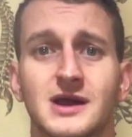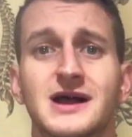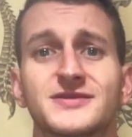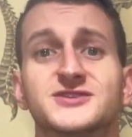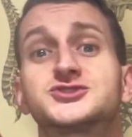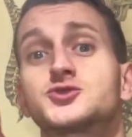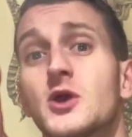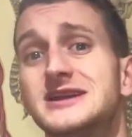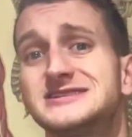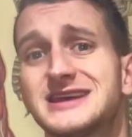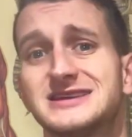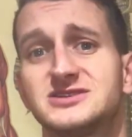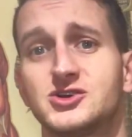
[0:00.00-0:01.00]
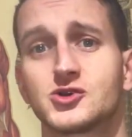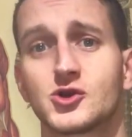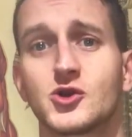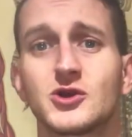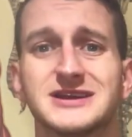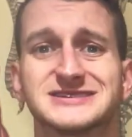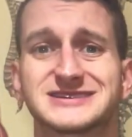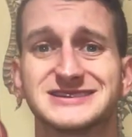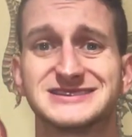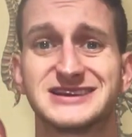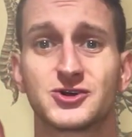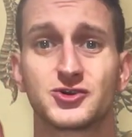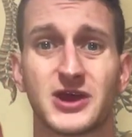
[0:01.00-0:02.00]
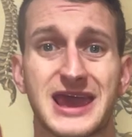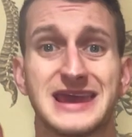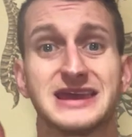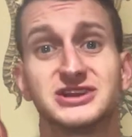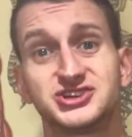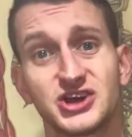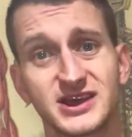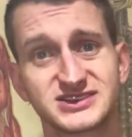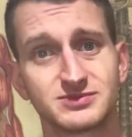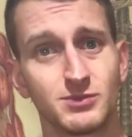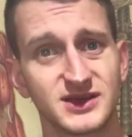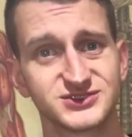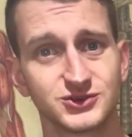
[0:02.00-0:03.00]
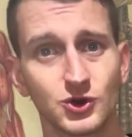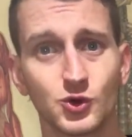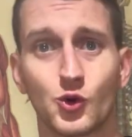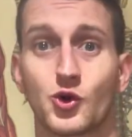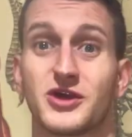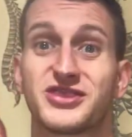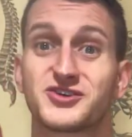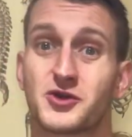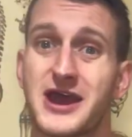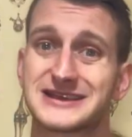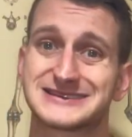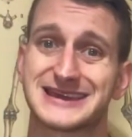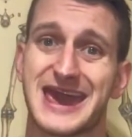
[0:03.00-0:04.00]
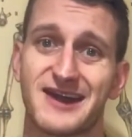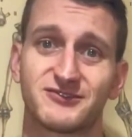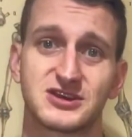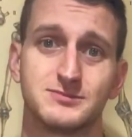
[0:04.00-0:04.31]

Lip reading: The serratus anterior is considered a chest muscle or a thoracic cavity